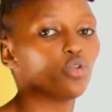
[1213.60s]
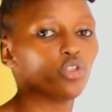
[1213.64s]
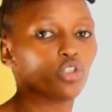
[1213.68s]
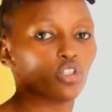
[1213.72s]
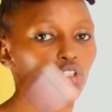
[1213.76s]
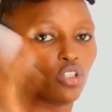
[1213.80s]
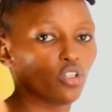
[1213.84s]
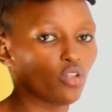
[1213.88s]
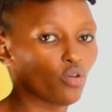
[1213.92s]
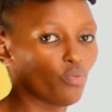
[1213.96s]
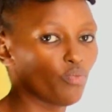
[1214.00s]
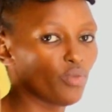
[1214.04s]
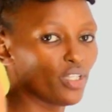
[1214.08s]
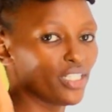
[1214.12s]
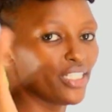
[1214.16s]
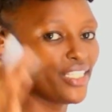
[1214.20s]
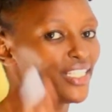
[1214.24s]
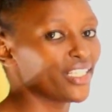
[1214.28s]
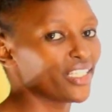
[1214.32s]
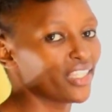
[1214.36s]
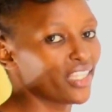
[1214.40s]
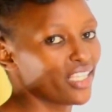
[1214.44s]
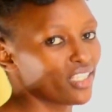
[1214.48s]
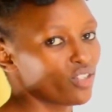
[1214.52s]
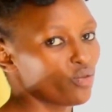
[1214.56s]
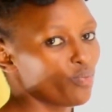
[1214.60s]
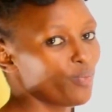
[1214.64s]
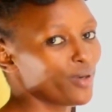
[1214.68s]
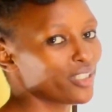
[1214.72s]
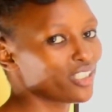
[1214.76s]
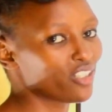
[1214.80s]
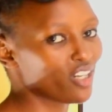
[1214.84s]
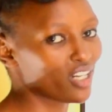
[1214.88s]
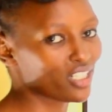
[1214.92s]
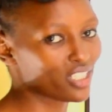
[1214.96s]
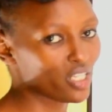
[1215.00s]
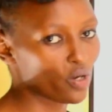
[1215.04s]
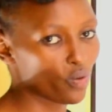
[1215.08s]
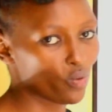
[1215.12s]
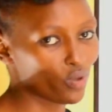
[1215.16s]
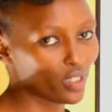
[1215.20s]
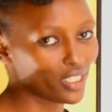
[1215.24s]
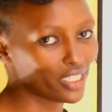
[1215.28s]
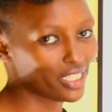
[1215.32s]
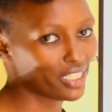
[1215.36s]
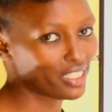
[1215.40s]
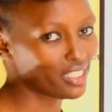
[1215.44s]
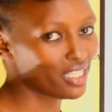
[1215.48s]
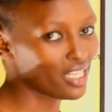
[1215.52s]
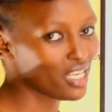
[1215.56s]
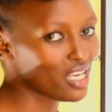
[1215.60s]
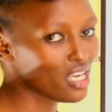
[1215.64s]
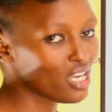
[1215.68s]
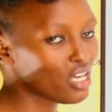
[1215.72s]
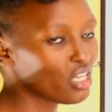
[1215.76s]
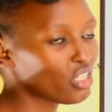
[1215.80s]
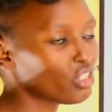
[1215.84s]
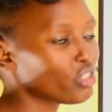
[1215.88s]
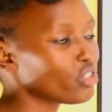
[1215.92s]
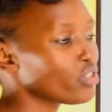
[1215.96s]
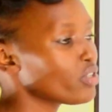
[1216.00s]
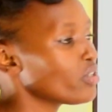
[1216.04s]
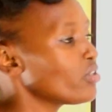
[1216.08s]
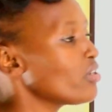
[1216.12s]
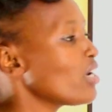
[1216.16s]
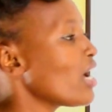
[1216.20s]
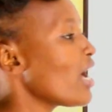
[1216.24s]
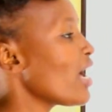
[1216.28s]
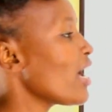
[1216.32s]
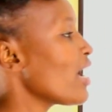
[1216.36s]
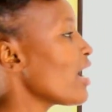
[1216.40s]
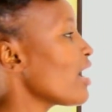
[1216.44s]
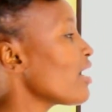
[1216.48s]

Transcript: continue building the superstructure walls. So